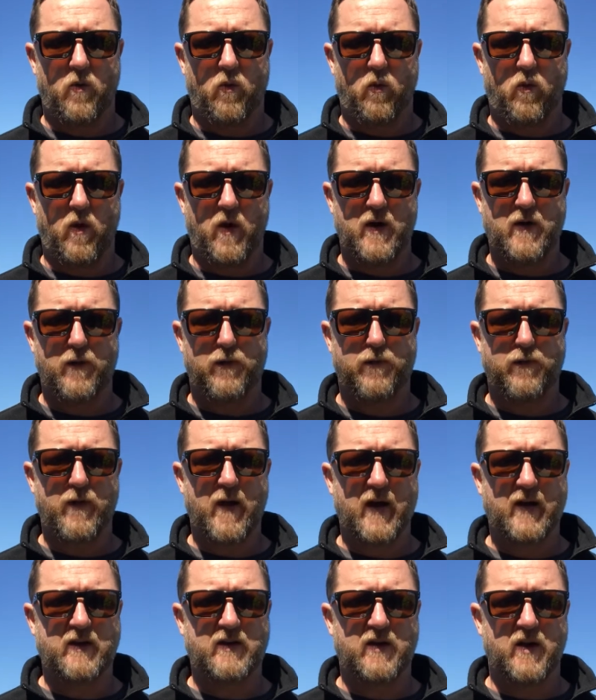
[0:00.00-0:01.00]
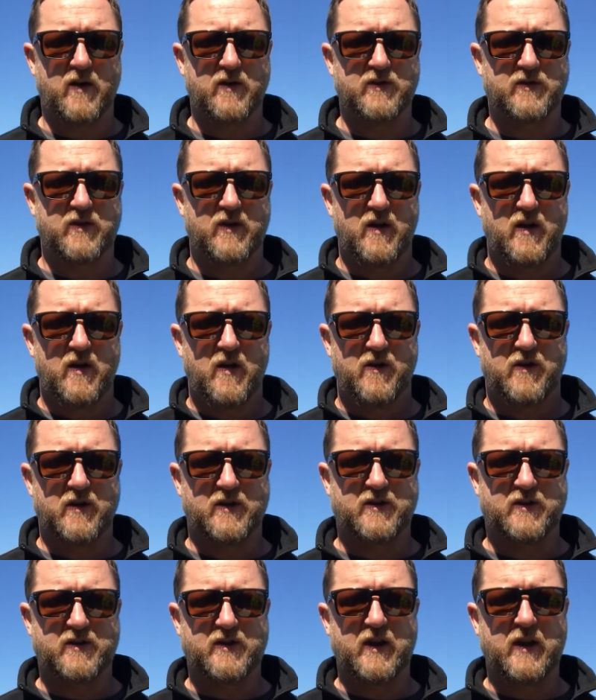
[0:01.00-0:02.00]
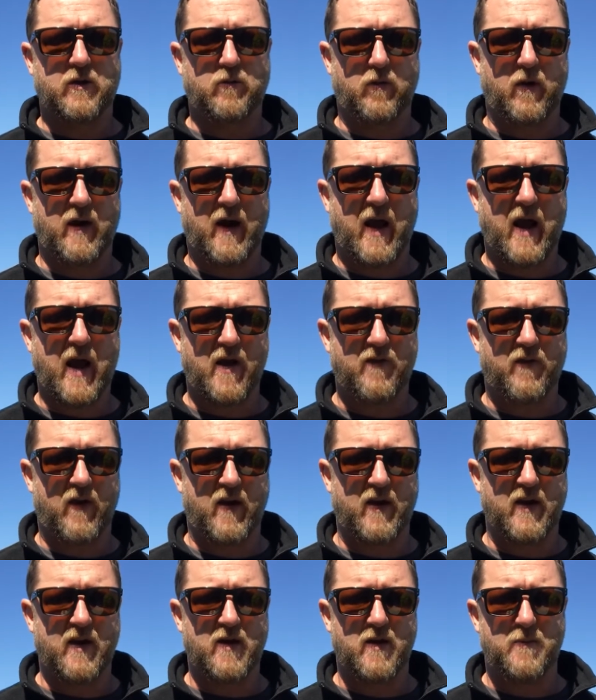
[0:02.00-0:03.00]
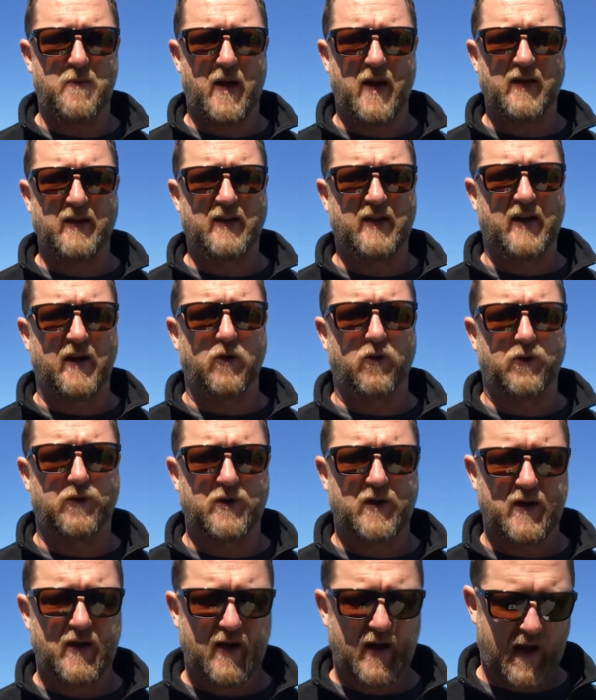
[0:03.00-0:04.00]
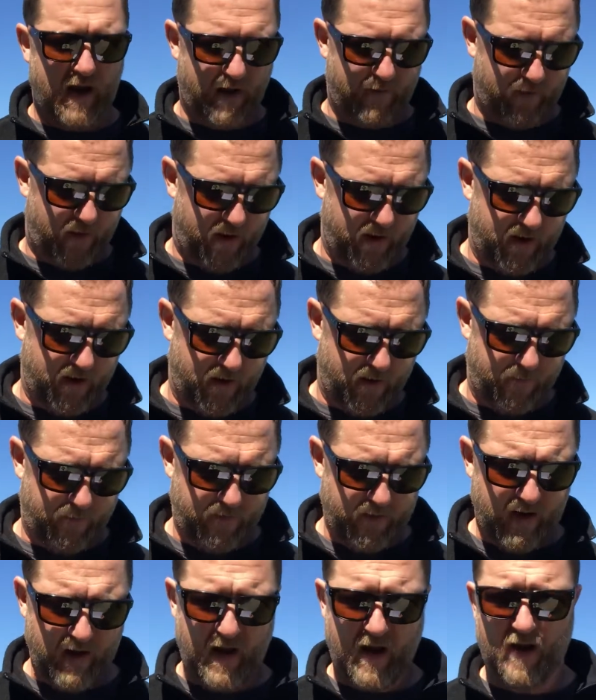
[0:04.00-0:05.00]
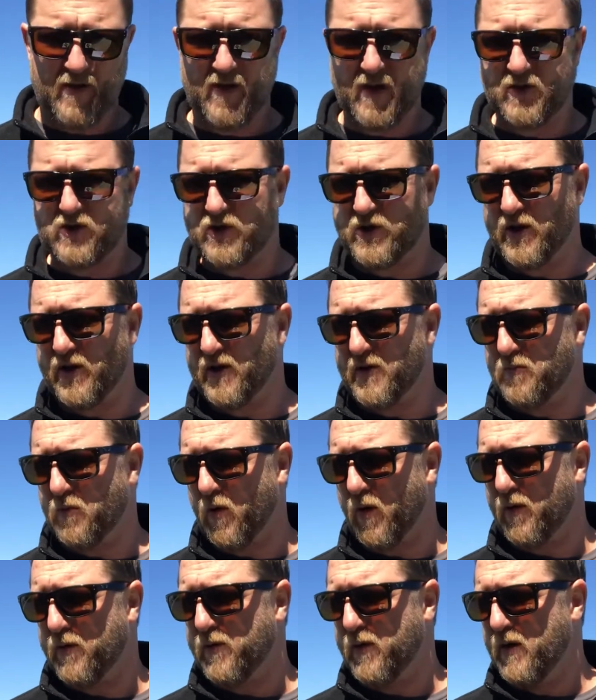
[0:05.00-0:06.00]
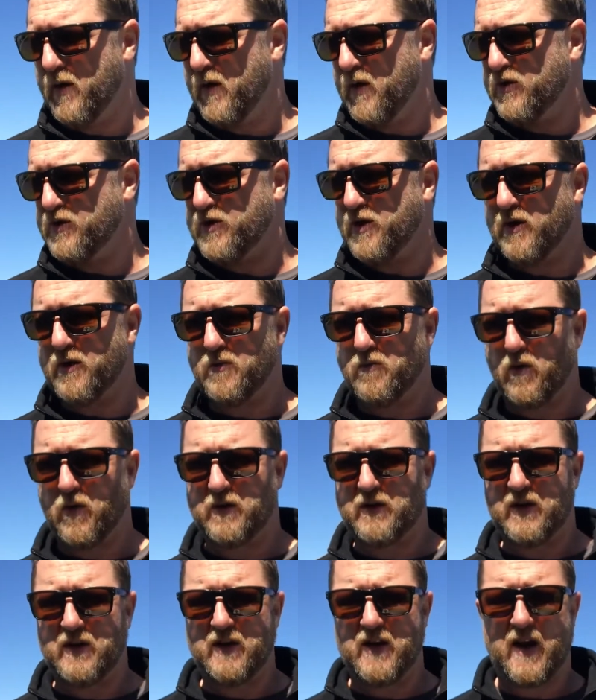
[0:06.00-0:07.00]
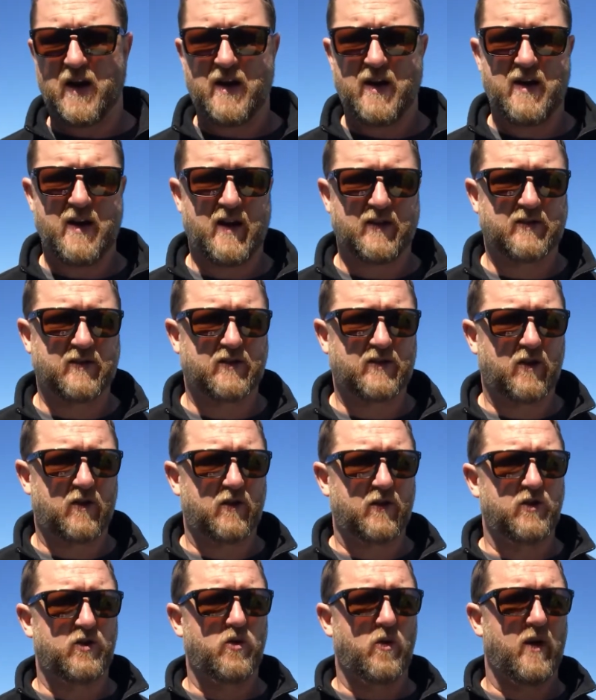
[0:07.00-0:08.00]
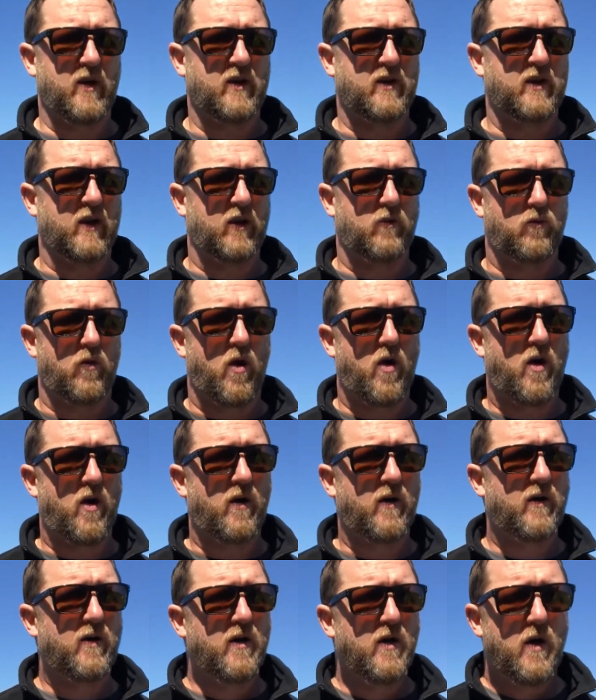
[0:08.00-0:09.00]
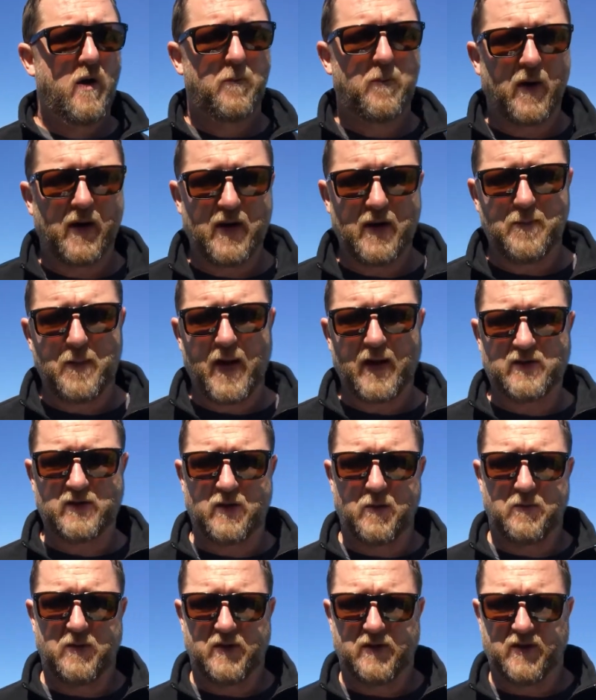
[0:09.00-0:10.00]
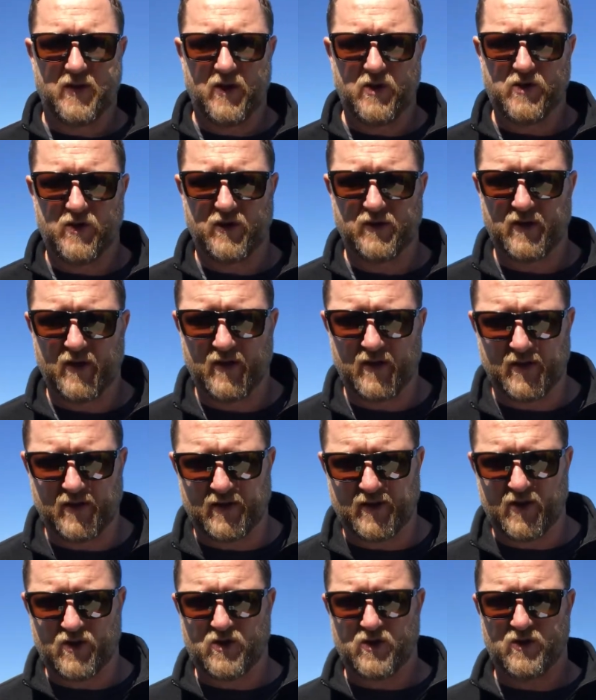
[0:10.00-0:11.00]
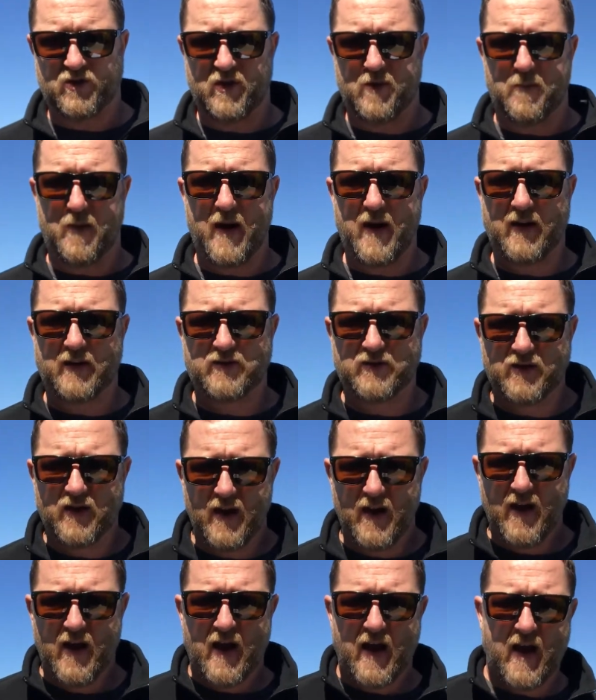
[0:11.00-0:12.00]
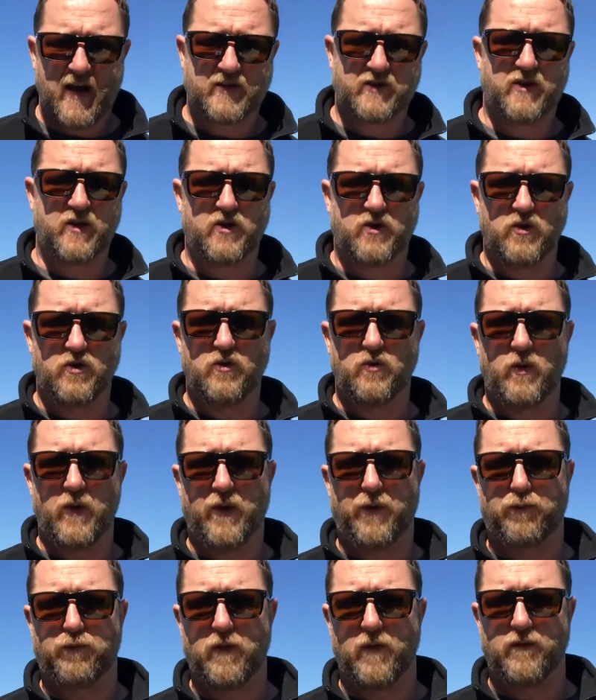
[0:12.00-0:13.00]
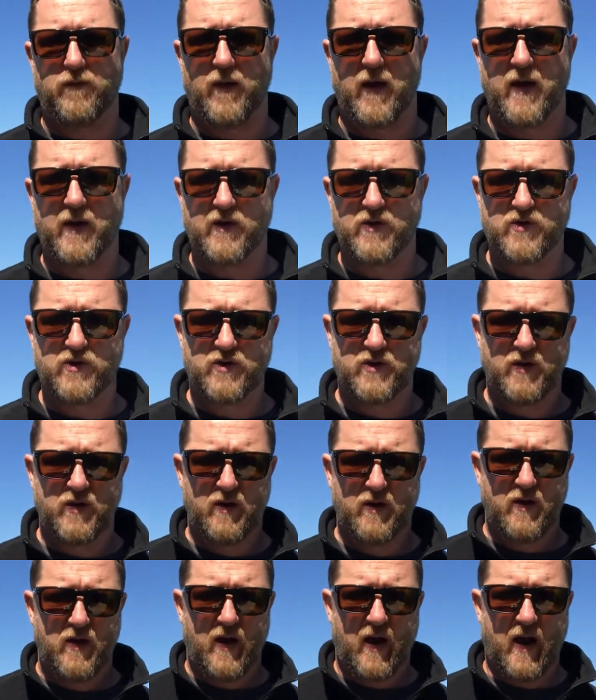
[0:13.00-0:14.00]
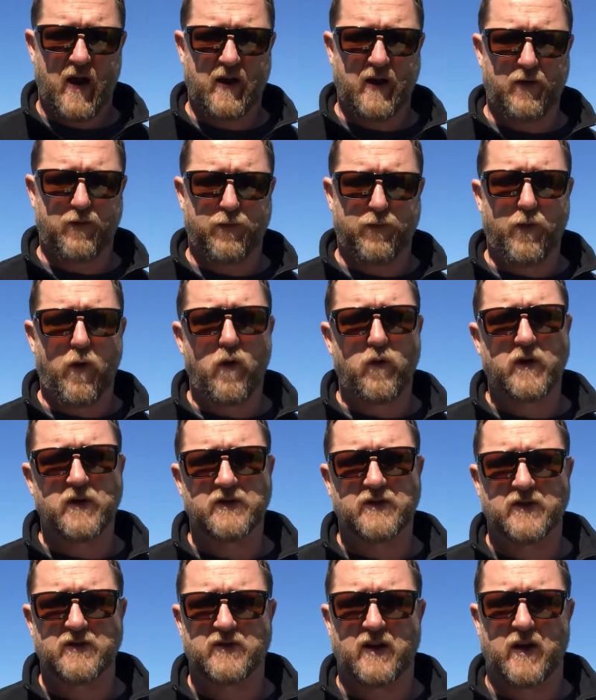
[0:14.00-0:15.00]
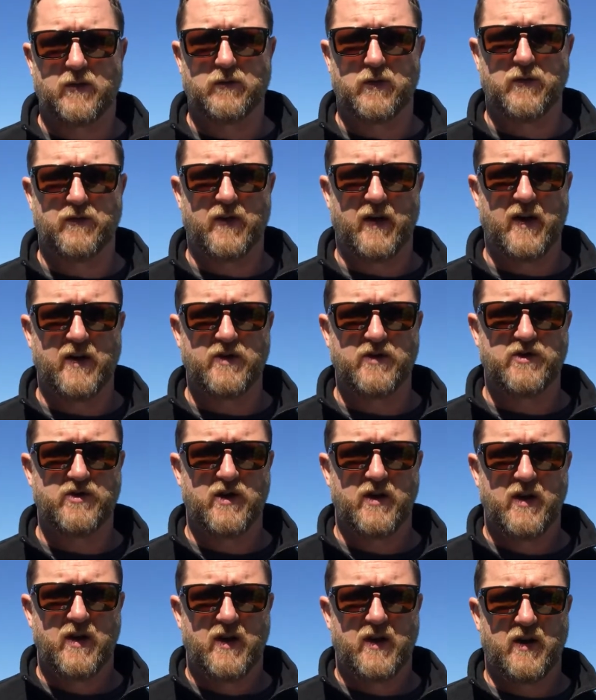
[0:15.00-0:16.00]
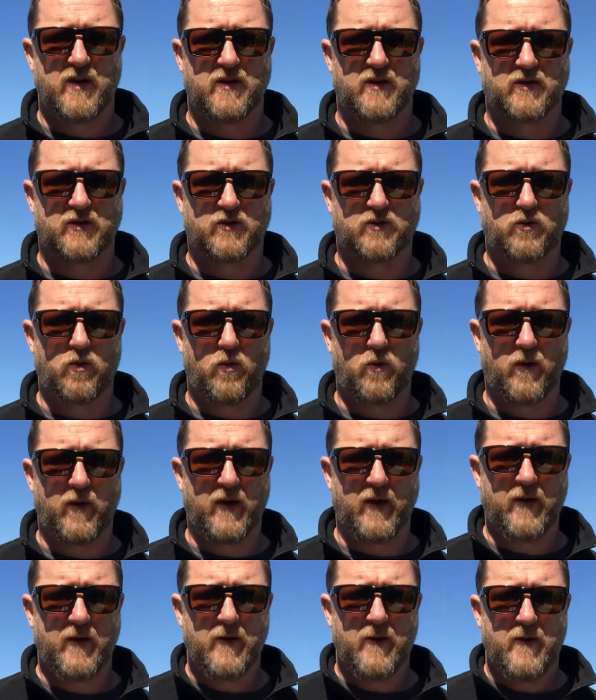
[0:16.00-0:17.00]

what effect does the secret have on him and guilt have on him? And then Chillingworth. Chillingworth did not necessarily do anything wrong, but he makes some decisions, and the decisions he makes has to do with revenge, and he focuses on revenge in the story.